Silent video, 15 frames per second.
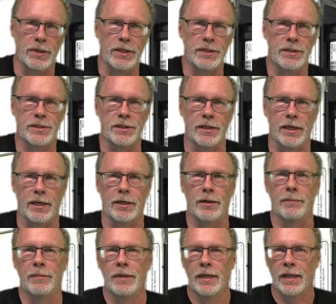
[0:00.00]

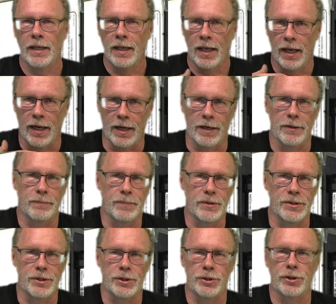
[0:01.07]
PCM, and it
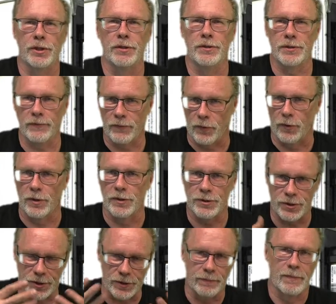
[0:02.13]
positions, of
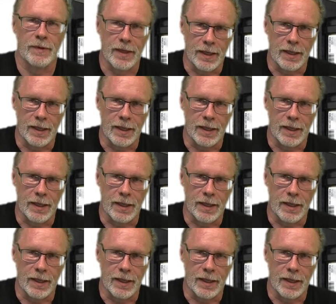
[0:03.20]
course,